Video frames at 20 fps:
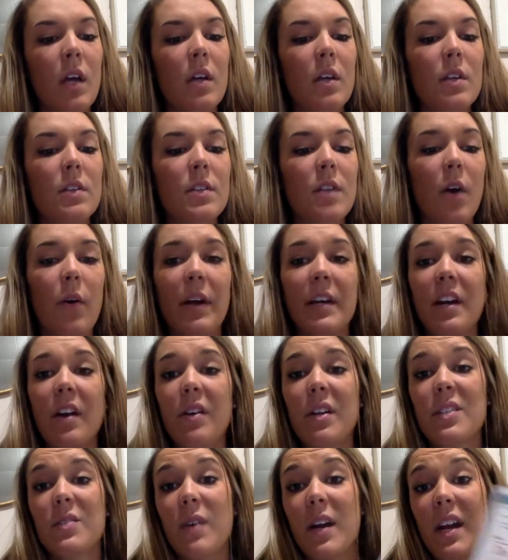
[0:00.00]
So I
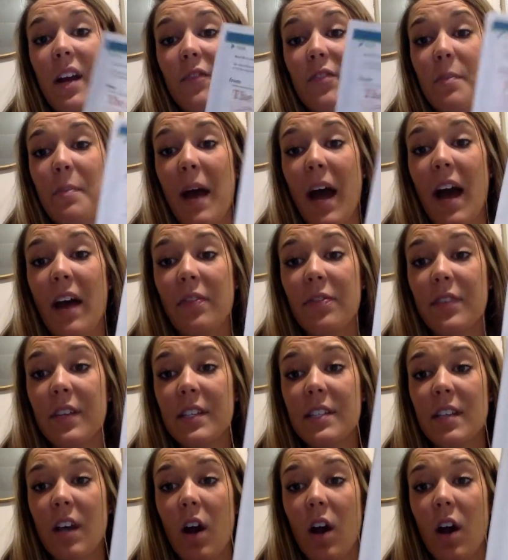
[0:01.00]
noticed right off the bat, this